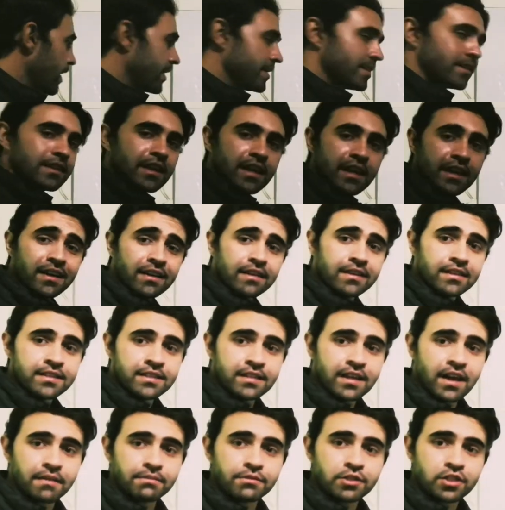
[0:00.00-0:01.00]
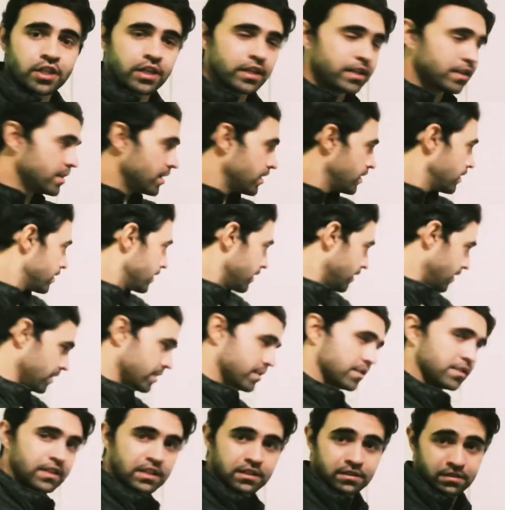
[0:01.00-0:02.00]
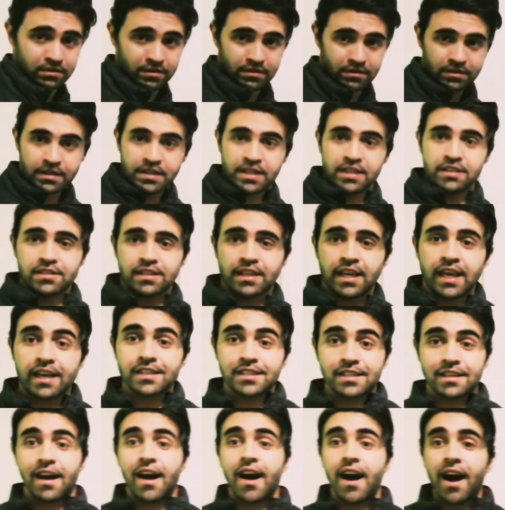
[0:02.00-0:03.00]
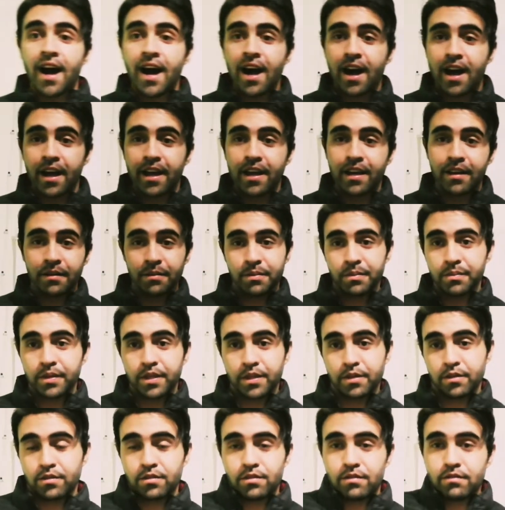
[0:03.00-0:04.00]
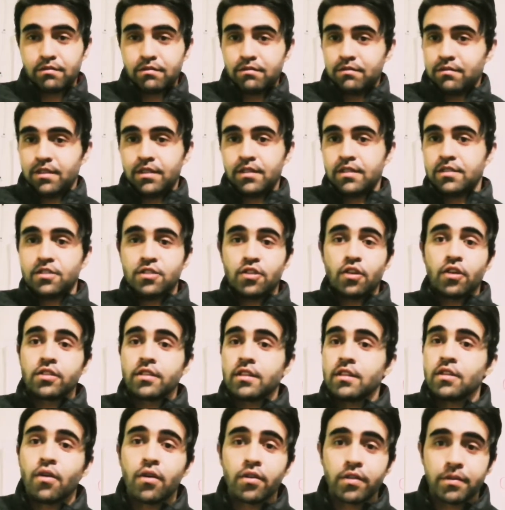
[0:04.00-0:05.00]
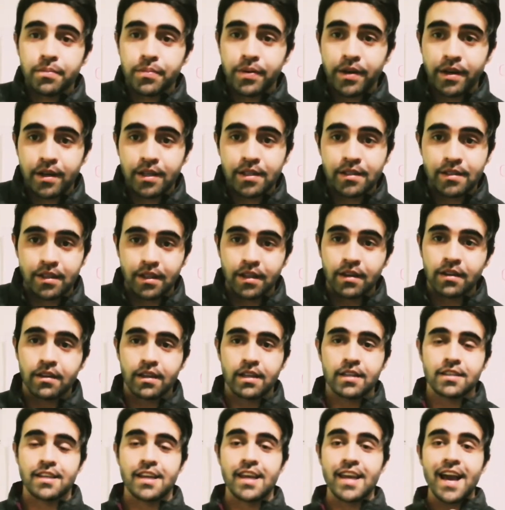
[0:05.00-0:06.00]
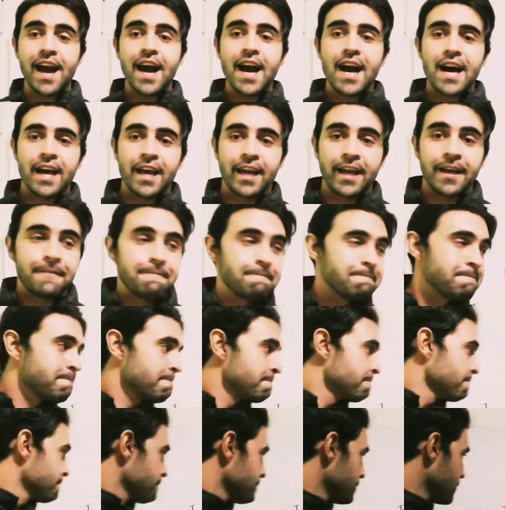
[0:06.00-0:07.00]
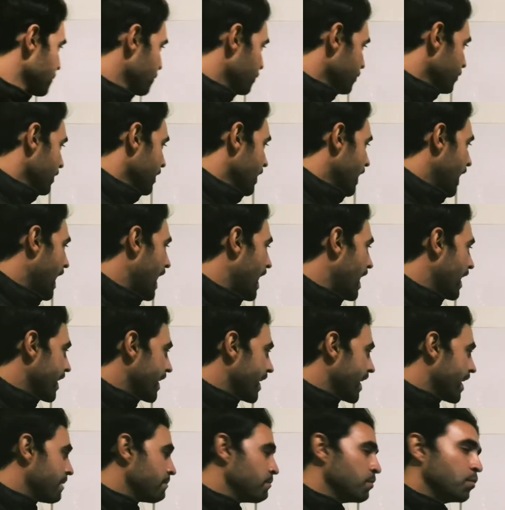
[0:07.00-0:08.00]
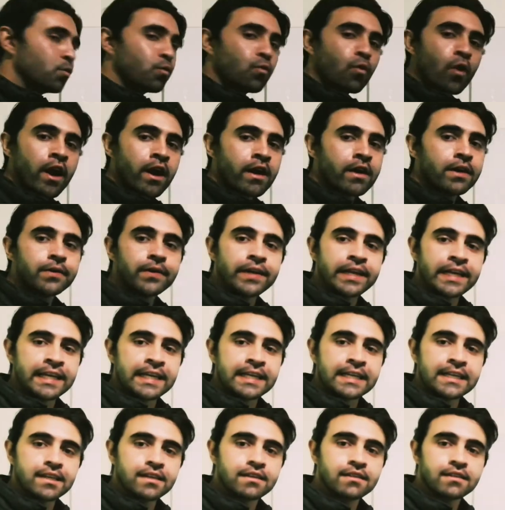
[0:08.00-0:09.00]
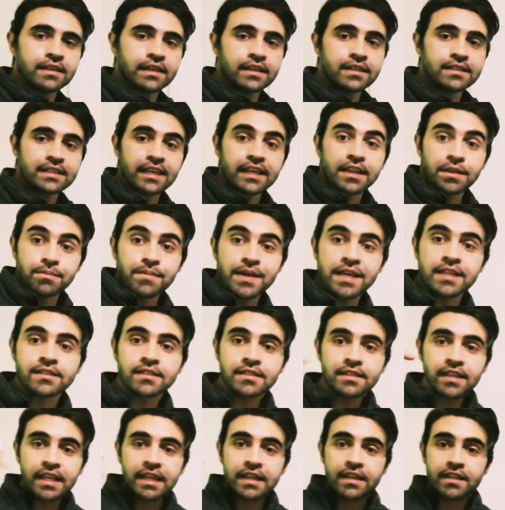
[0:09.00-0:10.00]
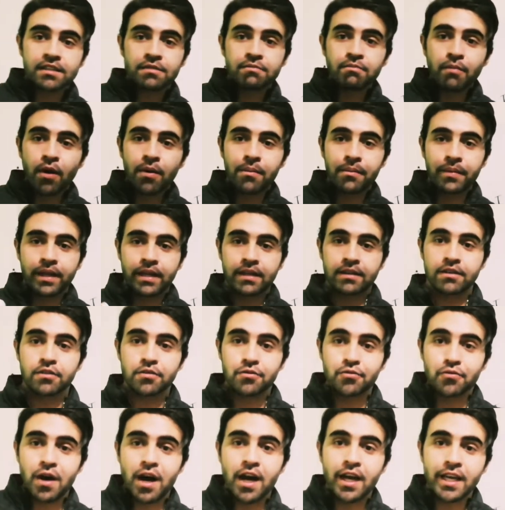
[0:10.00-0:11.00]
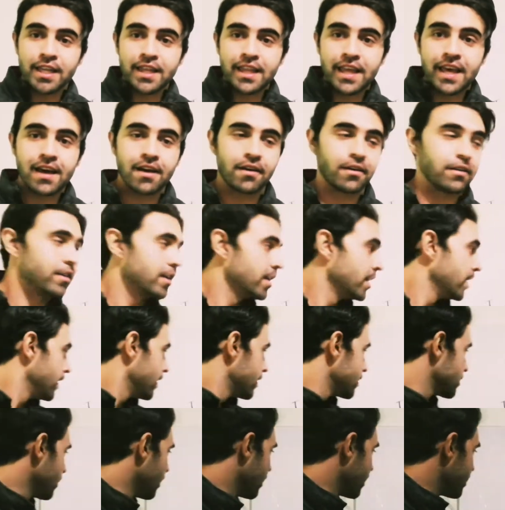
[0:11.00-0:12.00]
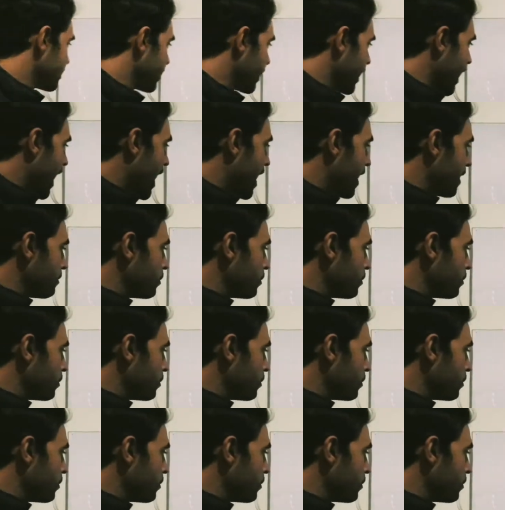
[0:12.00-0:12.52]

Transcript: say a subject, yes, in this case I, because it's not another person. I say I am wearing, yes, it means in this moment, right now. So I say I'm